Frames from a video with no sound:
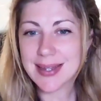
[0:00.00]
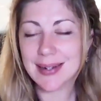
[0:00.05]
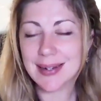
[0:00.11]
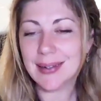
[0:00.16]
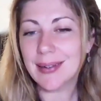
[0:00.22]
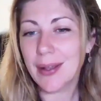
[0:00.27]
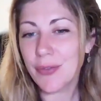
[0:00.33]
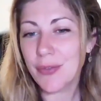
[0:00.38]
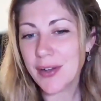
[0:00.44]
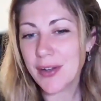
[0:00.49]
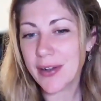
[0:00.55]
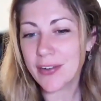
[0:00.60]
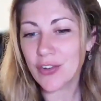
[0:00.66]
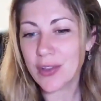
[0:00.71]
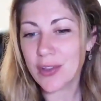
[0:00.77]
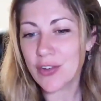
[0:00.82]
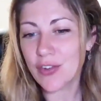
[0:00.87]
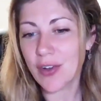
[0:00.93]
And I love that you're
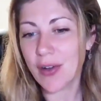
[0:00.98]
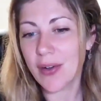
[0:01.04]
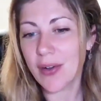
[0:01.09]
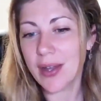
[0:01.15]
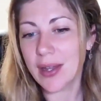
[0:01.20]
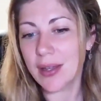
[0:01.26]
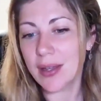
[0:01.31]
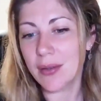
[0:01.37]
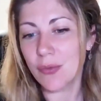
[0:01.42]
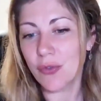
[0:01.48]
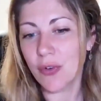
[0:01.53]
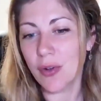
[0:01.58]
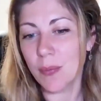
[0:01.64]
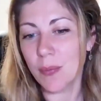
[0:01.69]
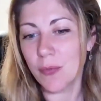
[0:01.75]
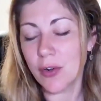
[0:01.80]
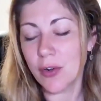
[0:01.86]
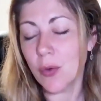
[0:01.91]
actually sharing it
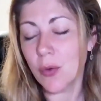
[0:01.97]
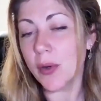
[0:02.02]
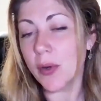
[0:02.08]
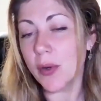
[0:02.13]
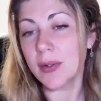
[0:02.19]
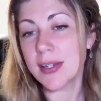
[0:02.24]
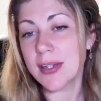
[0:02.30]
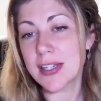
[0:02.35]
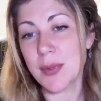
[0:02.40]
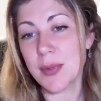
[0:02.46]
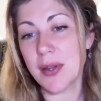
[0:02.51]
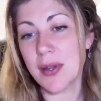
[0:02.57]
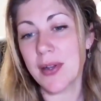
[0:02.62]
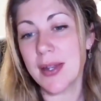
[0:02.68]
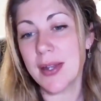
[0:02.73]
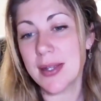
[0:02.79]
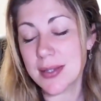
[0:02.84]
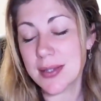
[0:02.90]
from real world
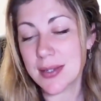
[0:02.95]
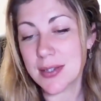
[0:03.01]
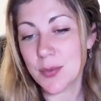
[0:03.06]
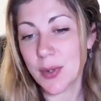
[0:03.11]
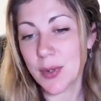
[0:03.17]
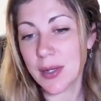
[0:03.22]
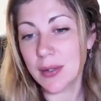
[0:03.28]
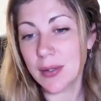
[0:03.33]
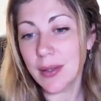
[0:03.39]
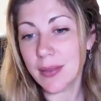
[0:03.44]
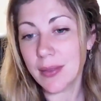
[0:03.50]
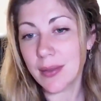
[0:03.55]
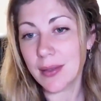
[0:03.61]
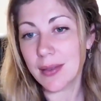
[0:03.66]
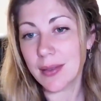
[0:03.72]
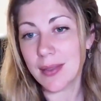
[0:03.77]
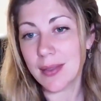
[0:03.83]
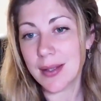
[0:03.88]
experience as well. I
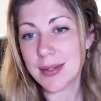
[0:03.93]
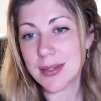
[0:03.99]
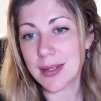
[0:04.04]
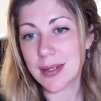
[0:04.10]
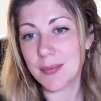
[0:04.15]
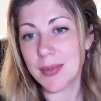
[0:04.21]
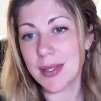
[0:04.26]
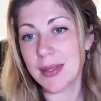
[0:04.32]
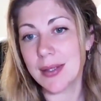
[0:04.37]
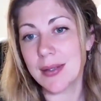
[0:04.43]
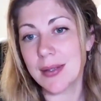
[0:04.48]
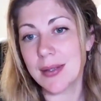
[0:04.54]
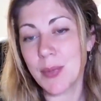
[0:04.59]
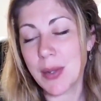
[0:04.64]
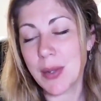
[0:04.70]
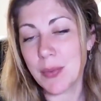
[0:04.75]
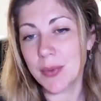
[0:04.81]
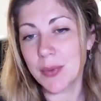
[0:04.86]
think that that's something that
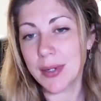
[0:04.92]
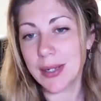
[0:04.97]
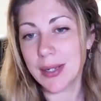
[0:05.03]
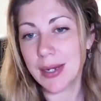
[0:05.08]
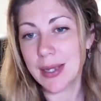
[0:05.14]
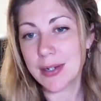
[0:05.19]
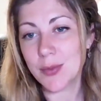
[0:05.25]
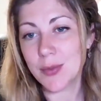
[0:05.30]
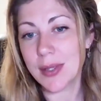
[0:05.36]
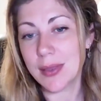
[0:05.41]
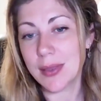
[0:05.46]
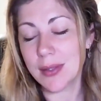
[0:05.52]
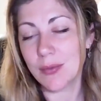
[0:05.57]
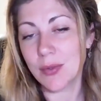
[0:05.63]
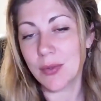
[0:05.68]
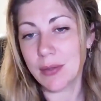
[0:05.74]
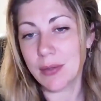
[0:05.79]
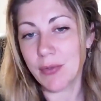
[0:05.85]
people will connect with
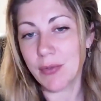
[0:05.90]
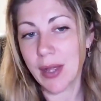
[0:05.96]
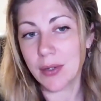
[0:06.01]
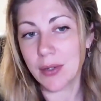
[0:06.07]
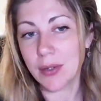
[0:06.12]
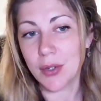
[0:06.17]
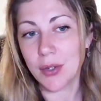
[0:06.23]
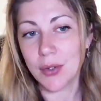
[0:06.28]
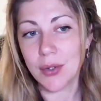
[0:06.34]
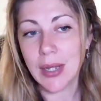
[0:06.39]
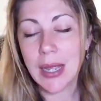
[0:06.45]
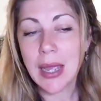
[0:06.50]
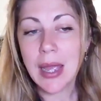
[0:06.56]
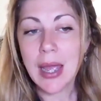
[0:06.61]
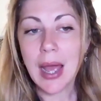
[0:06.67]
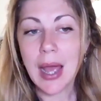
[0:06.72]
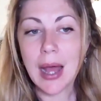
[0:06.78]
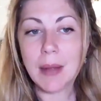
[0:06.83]
and really value.
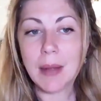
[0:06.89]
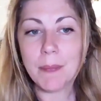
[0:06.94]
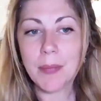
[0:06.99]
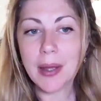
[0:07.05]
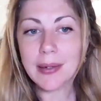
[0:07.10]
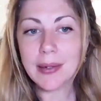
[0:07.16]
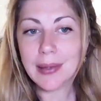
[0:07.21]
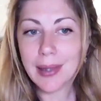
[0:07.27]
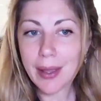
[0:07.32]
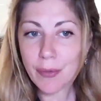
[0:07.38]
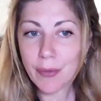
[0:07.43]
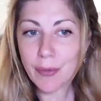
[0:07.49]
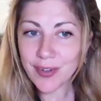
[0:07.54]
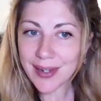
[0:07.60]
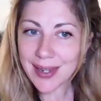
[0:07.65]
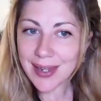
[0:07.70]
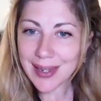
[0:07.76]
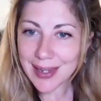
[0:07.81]
I'd love
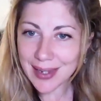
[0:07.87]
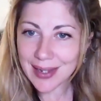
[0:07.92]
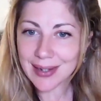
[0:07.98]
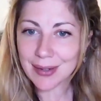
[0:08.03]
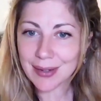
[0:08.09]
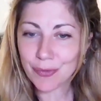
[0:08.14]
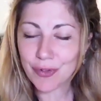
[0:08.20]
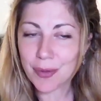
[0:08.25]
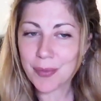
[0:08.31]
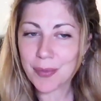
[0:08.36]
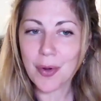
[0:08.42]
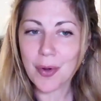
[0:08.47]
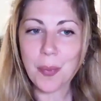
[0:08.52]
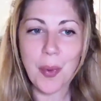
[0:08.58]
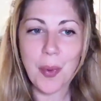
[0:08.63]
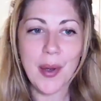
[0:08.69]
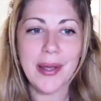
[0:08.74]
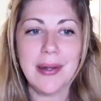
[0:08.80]
to hear from
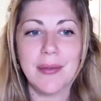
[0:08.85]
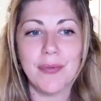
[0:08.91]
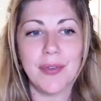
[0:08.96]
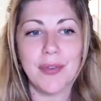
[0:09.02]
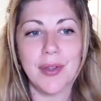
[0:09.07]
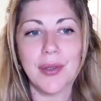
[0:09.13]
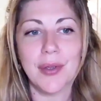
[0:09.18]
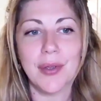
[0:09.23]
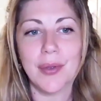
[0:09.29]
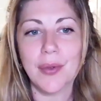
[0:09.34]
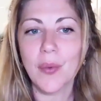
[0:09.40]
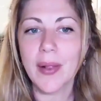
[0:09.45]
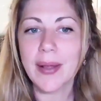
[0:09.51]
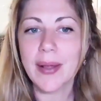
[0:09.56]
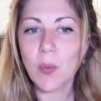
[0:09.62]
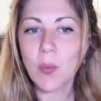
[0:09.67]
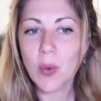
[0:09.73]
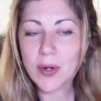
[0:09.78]
your point of view,
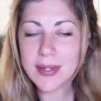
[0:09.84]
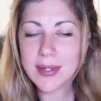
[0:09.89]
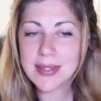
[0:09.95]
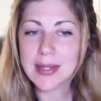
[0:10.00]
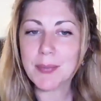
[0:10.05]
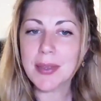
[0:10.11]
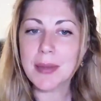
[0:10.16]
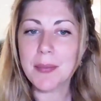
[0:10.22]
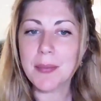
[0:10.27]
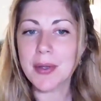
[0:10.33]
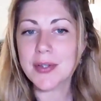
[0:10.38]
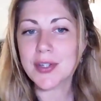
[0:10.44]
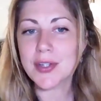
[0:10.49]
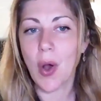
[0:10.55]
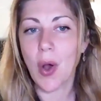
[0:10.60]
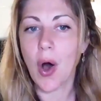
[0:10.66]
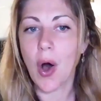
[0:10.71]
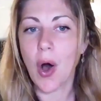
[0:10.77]
like what are some of the most
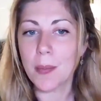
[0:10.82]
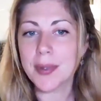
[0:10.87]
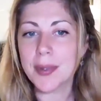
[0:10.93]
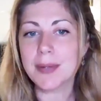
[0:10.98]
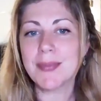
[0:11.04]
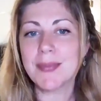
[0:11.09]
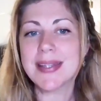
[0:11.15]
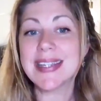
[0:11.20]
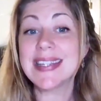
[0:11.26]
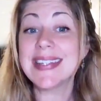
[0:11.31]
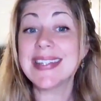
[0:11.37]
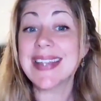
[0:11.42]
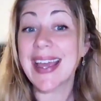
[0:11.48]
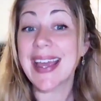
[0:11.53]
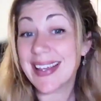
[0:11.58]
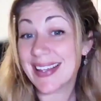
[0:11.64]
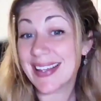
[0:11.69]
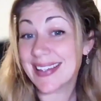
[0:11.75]
common
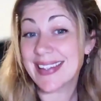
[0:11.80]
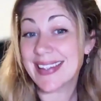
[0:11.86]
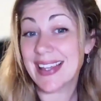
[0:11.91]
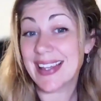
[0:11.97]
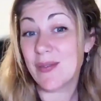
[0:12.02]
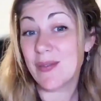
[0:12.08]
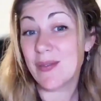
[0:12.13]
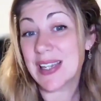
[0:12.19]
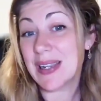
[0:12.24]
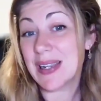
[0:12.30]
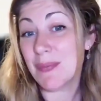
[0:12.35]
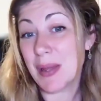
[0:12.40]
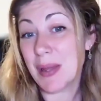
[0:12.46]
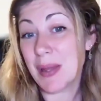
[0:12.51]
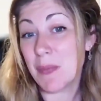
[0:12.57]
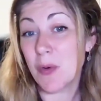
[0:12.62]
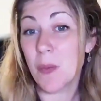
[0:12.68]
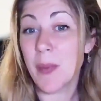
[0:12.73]
mistakes that you've seen
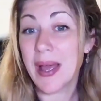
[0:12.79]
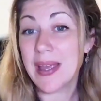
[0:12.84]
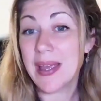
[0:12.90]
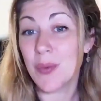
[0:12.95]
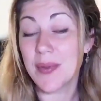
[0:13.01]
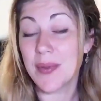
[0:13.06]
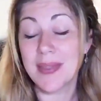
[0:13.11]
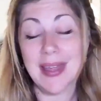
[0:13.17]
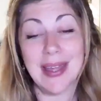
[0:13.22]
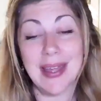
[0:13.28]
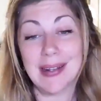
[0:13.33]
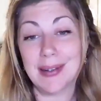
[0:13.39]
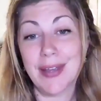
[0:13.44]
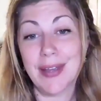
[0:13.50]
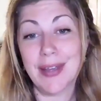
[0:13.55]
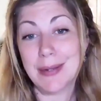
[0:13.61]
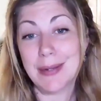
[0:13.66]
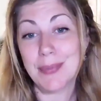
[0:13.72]
people make with their
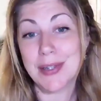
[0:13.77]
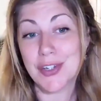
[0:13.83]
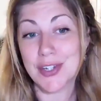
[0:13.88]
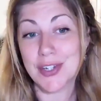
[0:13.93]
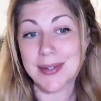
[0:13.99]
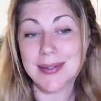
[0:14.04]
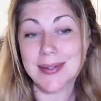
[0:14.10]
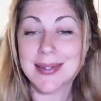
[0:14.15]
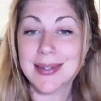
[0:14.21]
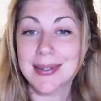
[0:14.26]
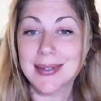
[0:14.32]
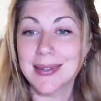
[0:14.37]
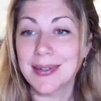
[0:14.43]
elevator pitches?